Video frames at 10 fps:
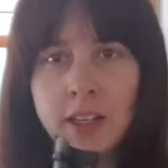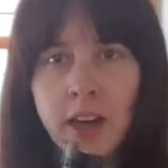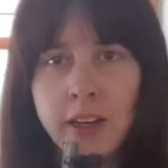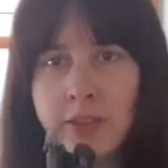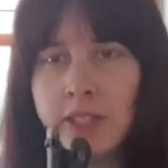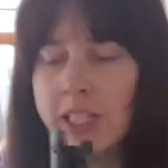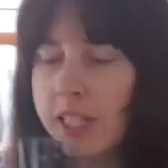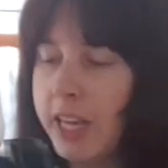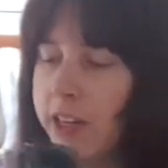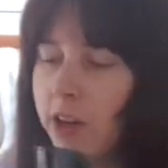kind of
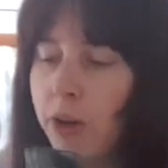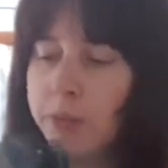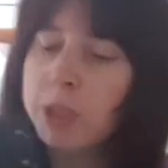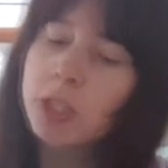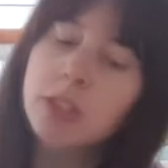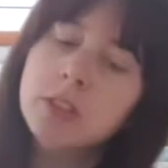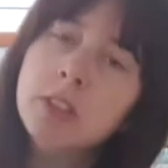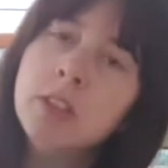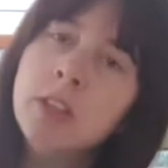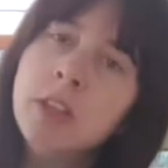sleek
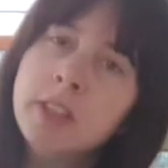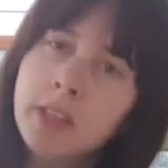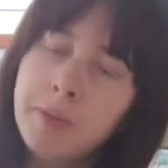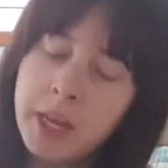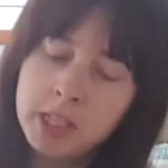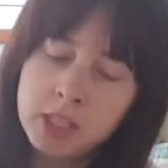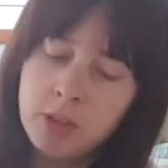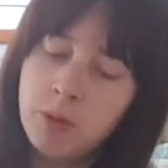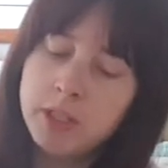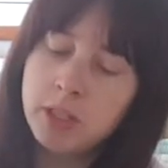option compared to the
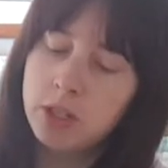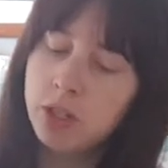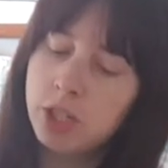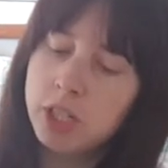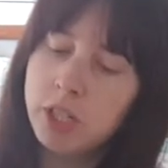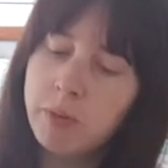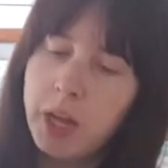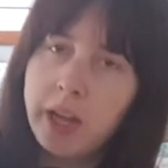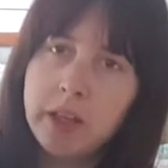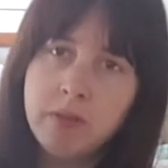ones I usually
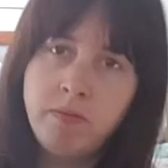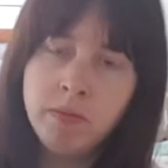wear